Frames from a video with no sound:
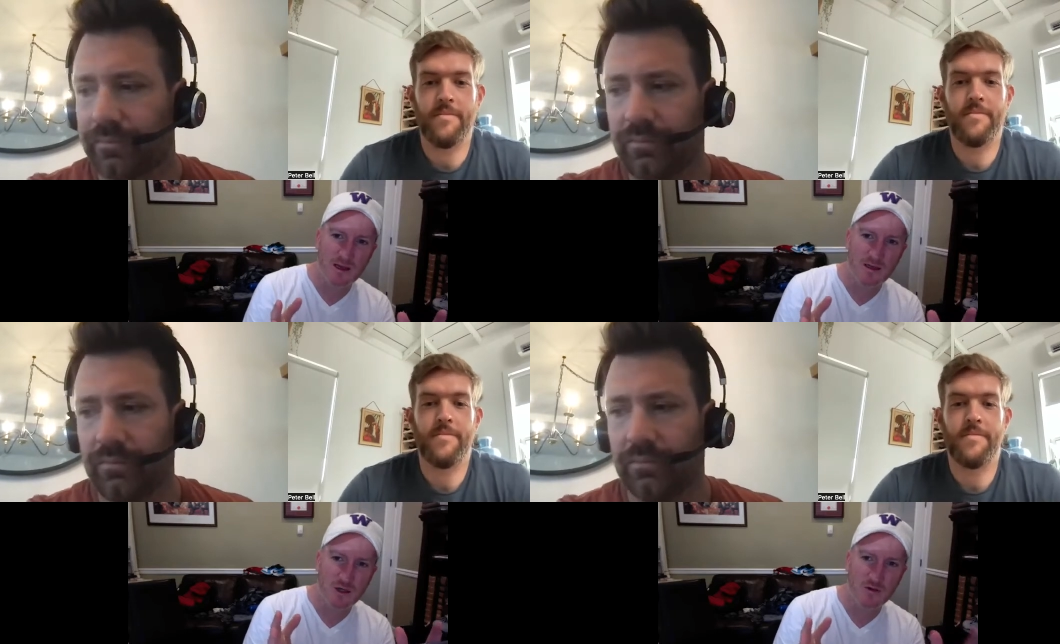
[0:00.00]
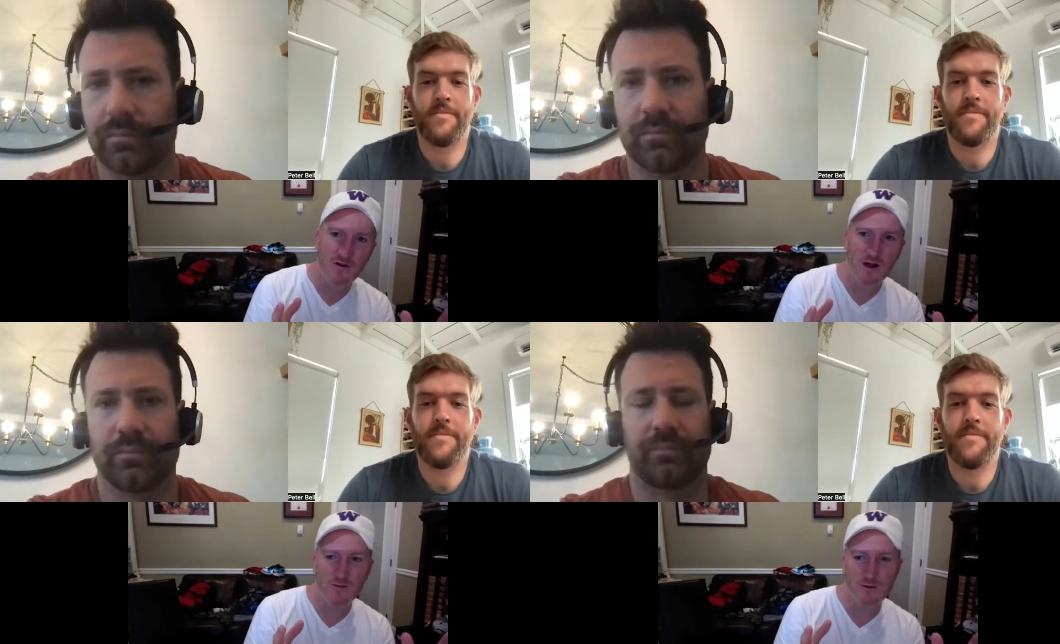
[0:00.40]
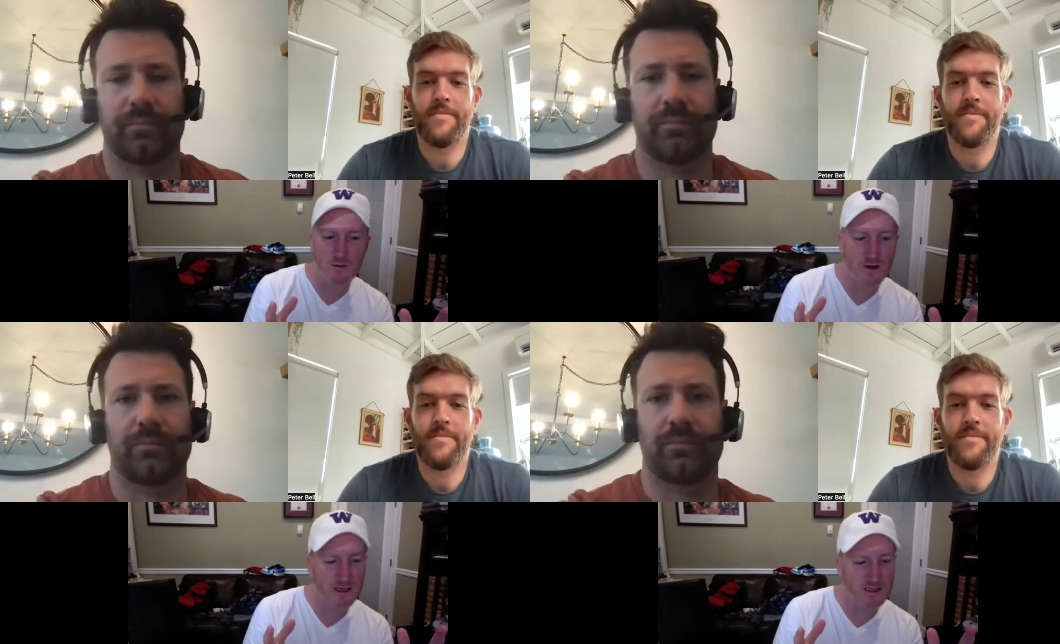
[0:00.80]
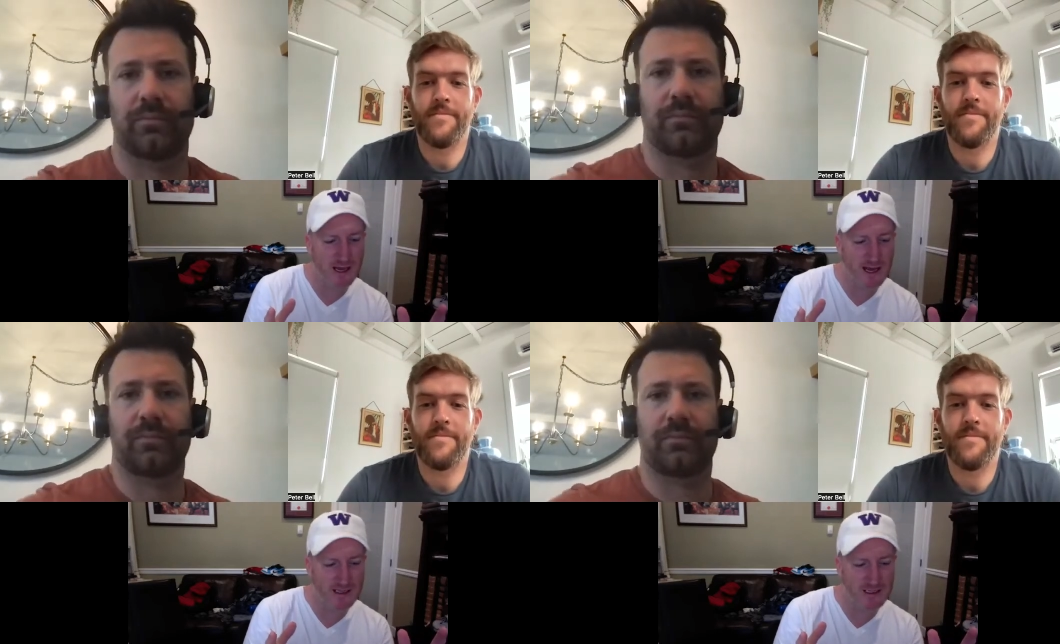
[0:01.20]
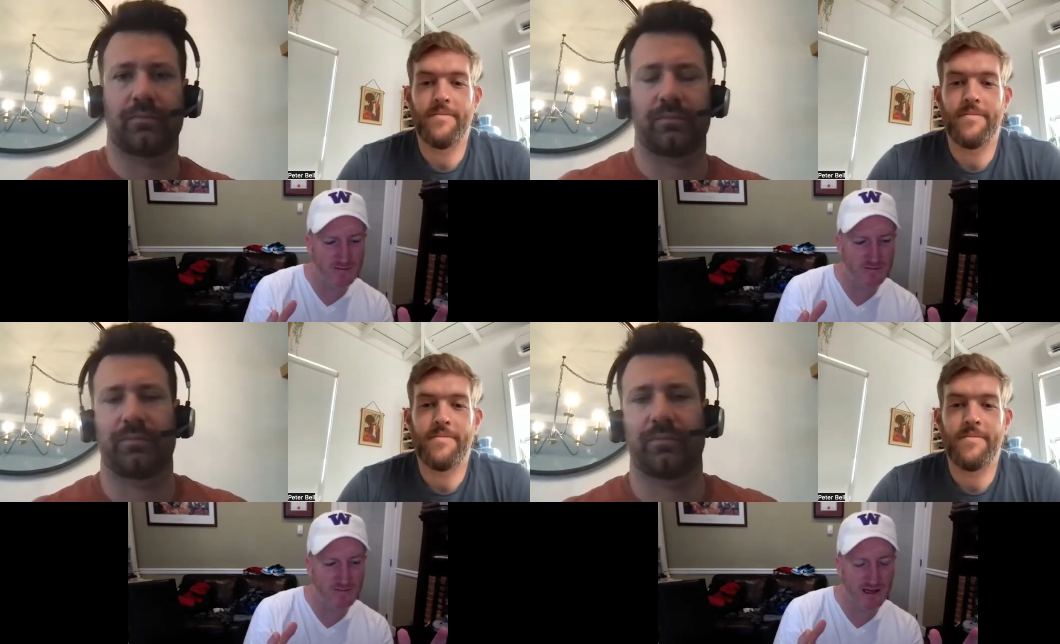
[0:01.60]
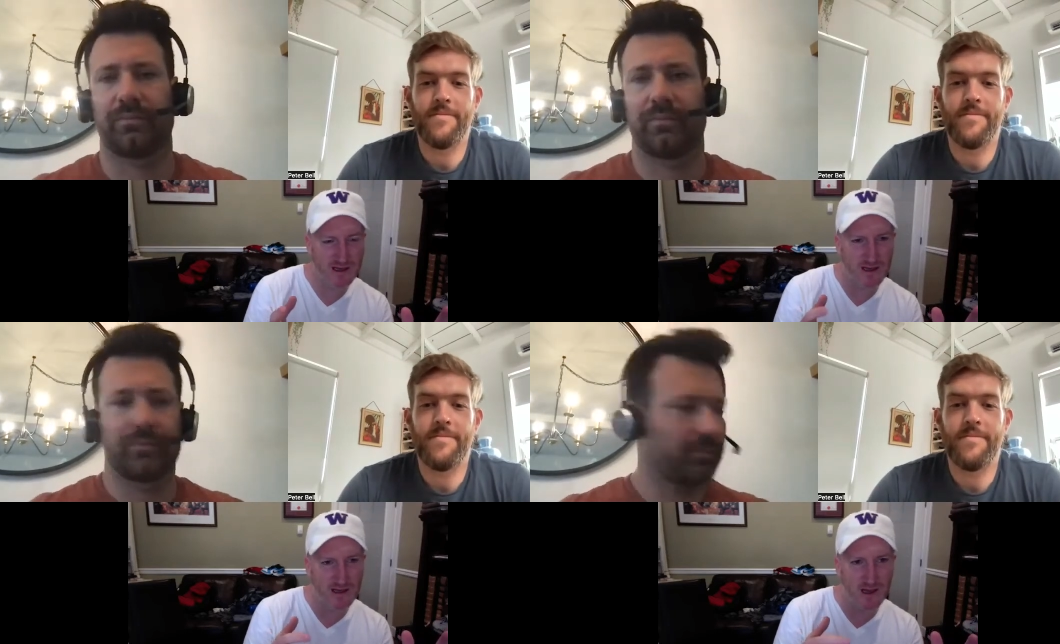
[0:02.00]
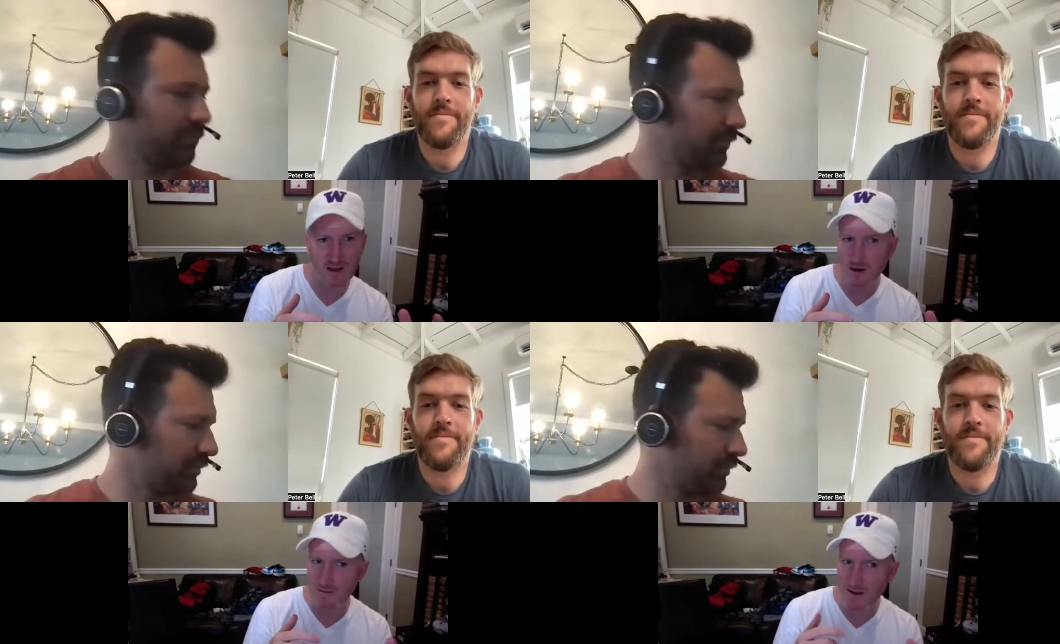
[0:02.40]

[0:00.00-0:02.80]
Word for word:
Speaker 1: two volumes won't get into the hands of like a lot of